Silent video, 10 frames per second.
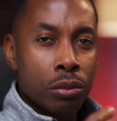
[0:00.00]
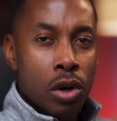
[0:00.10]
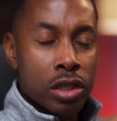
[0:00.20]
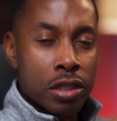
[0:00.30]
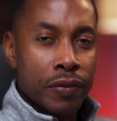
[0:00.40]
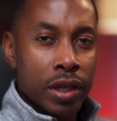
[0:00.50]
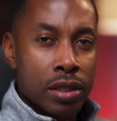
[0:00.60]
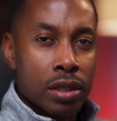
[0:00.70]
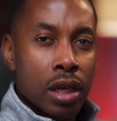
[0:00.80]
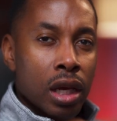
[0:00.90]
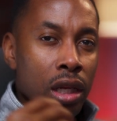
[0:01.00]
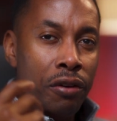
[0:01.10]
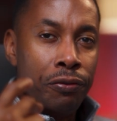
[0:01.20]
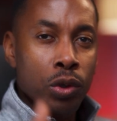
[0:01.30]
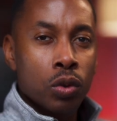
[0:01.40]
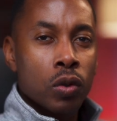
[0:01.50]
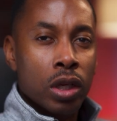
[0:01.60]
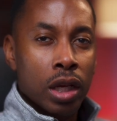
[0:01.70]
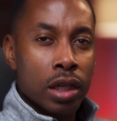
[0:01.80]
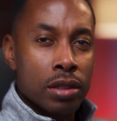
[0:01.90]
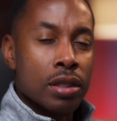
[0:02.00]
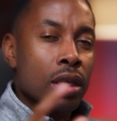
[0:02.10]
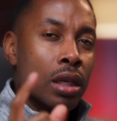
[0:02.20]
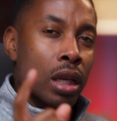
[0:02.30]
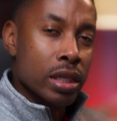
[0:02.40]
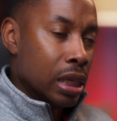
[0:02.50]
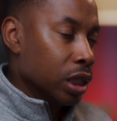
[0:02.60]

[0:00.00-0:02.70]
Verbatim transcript: your model's face in a few clicks. Let's